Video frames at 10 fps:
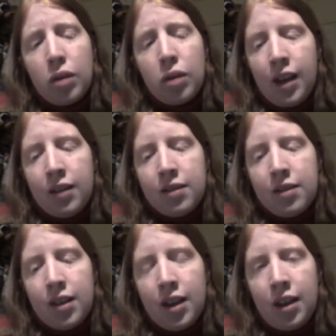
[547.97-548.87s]

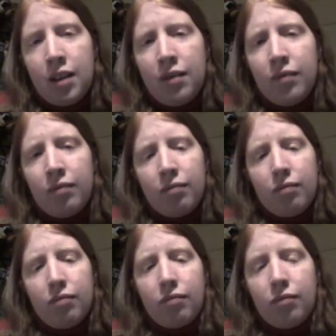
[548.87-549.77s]
from
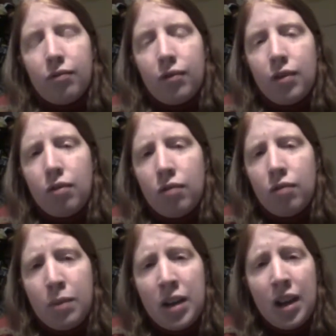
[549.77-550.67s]

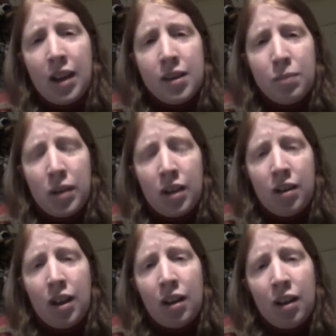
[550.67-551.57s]
Robbie has
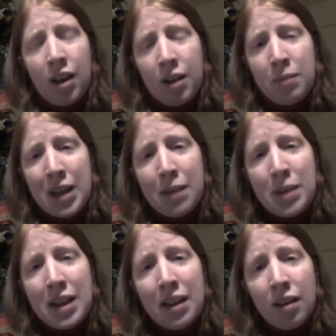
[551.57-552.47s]
been a con
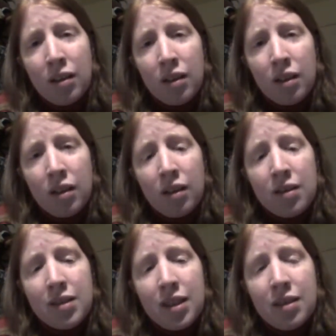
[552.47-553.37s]
baby
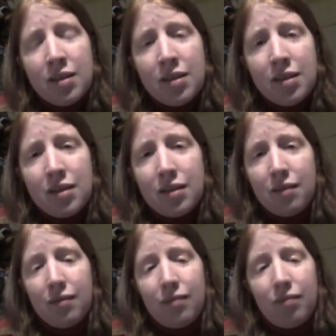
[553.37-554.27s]
since
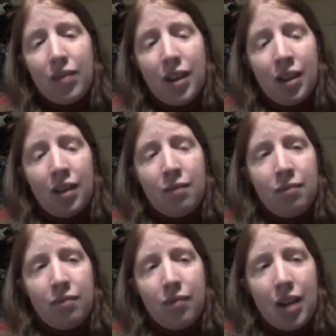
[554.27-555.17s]

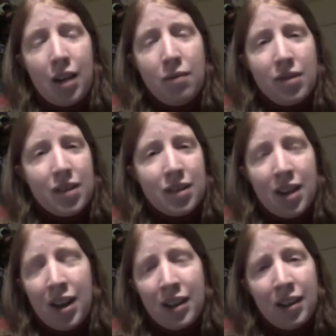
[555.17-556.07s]
I was a
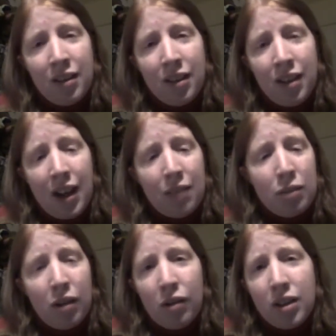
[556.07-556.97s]
toddler. I've
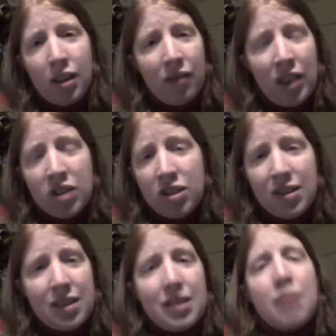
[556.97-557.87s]
been going to
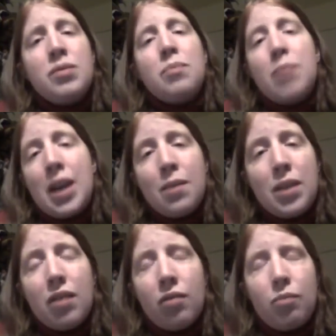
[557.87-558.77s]
conventions since I was a
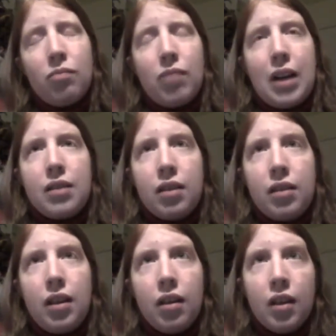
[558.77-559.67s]
baby, or
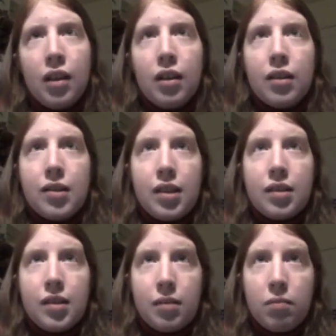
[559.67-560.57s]
practically
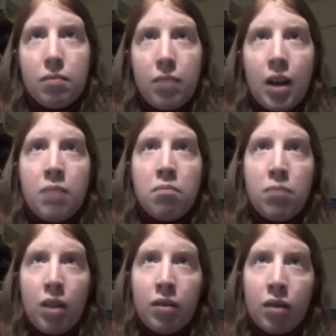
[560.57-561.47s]
since my
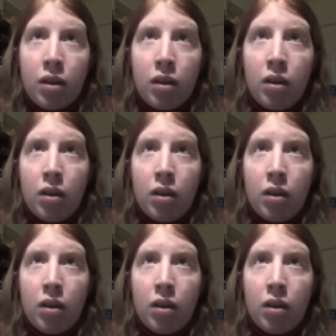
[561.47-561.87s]
mother